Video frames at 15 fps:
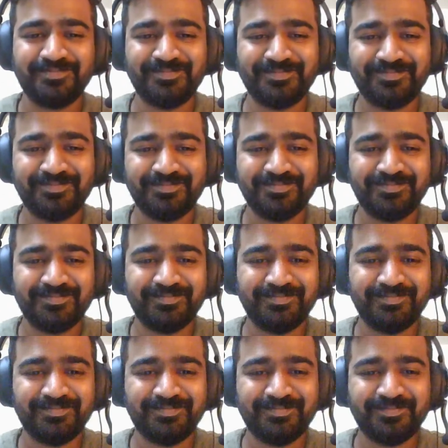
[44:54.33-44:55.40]

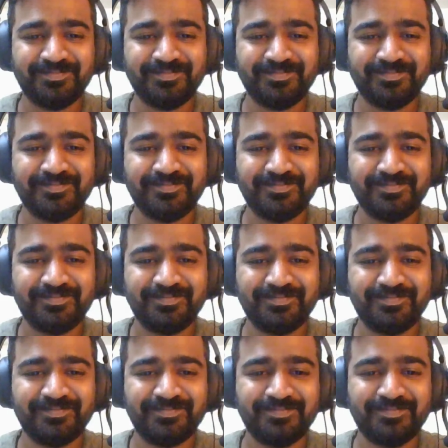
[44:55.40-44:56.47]

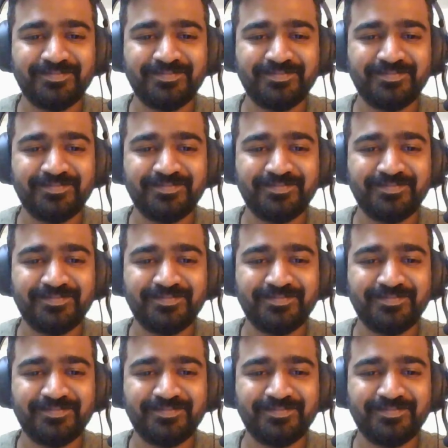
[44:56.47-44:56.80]
[no speech]